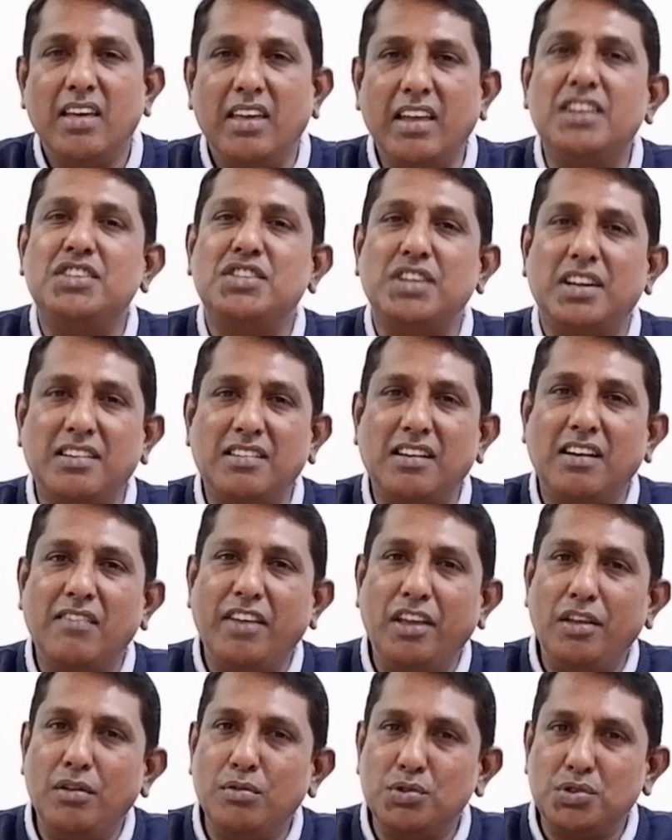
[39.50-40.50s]
In general,
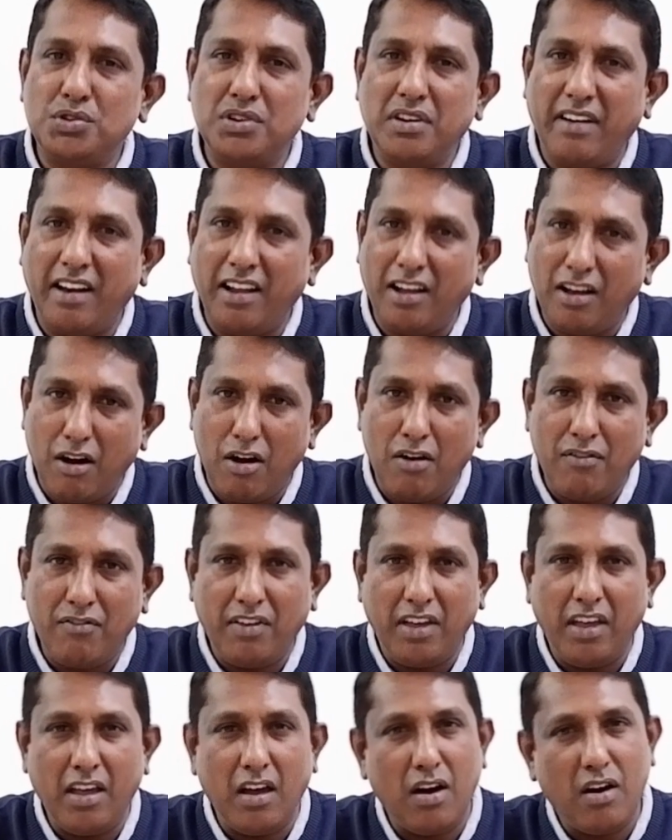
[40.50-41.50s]
we used to drink
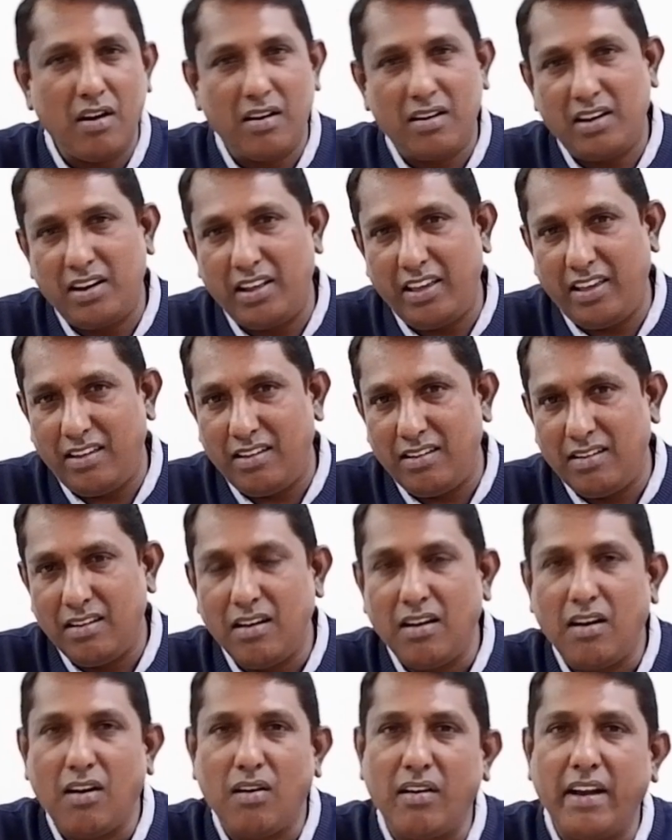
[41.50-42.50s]
coffee or tea,
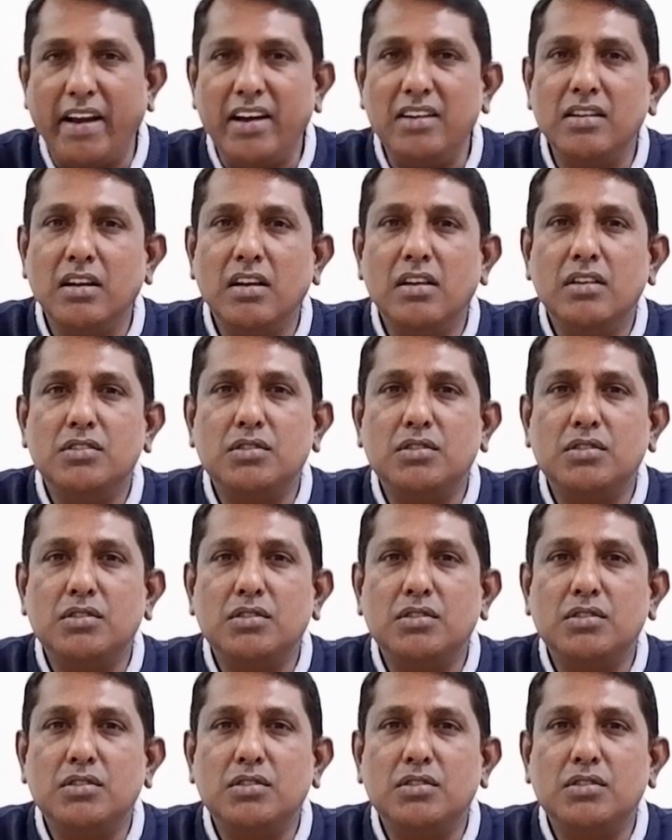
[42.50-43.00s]
alright.